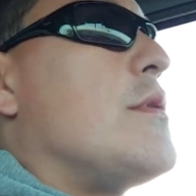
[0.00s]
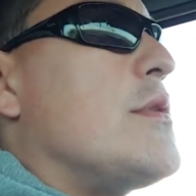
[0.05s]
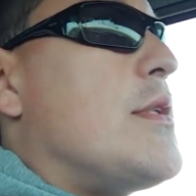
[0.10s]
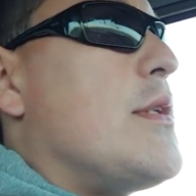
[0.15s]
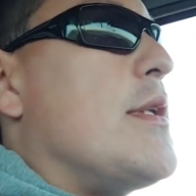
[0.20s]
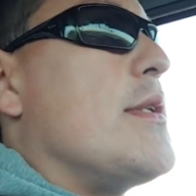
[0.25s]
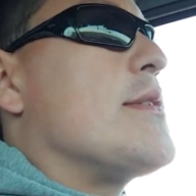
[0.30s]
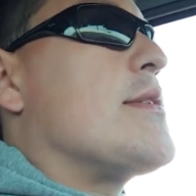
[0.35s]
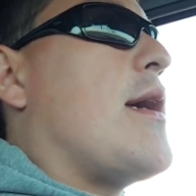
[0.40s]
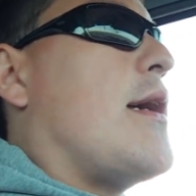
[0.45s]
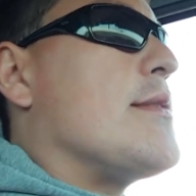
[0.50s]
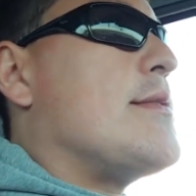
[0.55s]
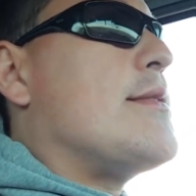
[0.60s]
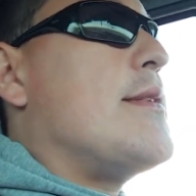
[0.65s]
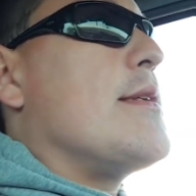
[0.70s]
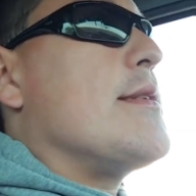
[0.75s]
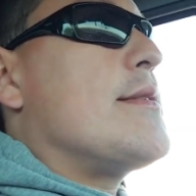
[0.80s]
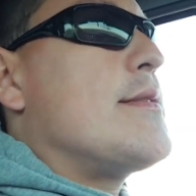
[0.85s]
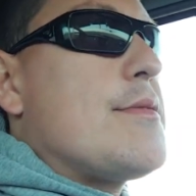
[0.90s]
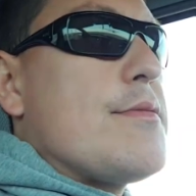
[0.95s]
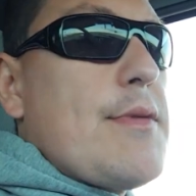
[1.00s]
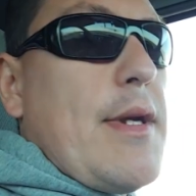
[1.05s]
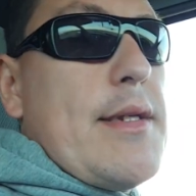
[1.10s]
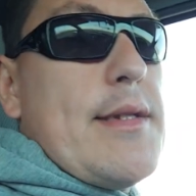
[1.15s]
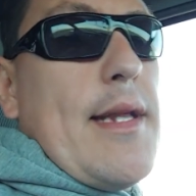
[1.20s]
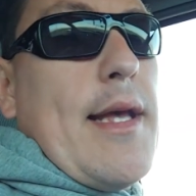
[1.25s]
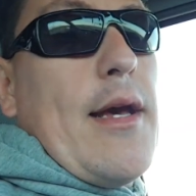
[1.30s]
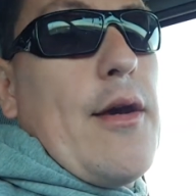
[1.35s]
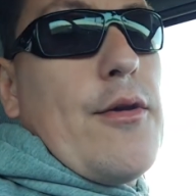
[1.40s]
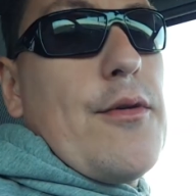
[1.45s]
discuss this
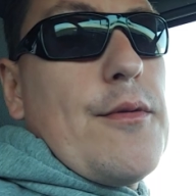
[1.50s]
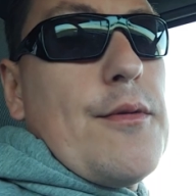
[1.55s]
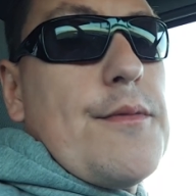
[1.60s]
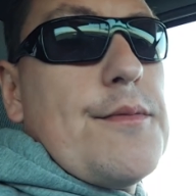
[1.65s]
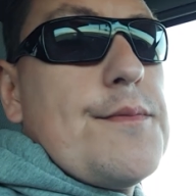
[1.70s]
right now